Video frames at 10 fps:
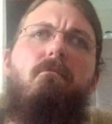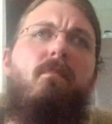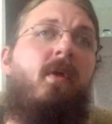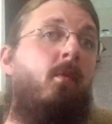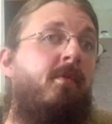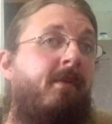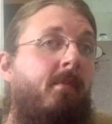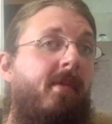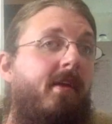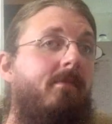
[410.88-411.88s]
be with
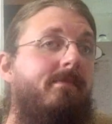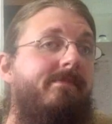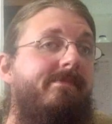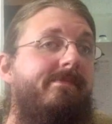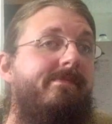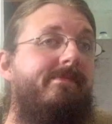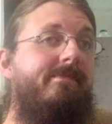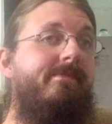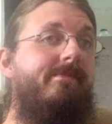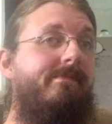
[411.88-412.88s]
family,
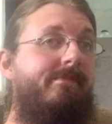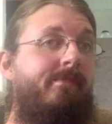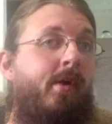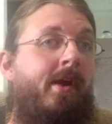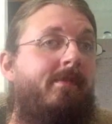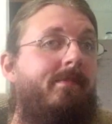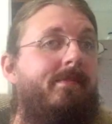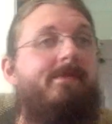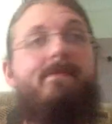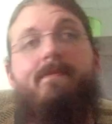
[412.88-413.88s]
right?
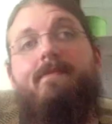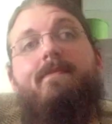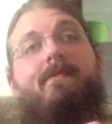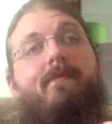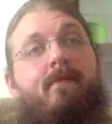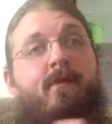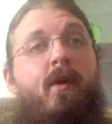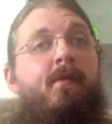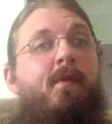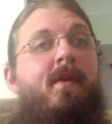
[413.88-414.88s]

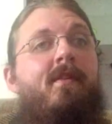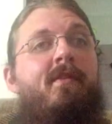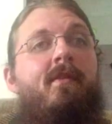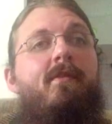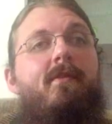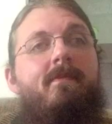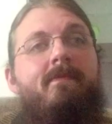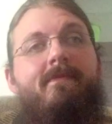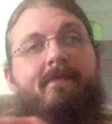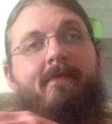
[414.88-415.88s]
Jehovah's Witnesses,
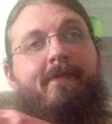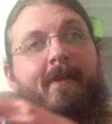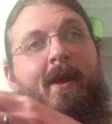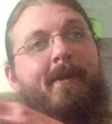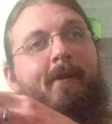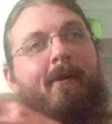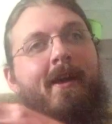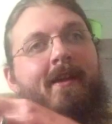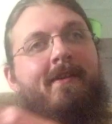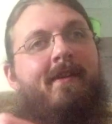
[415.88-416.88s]
family
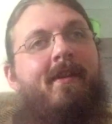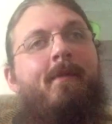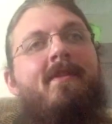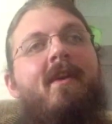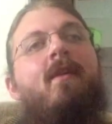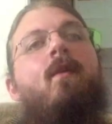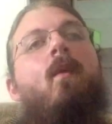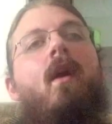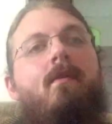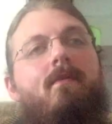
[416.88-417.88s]
oriented. Let me tell you
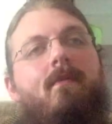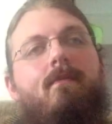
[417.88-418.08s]
what,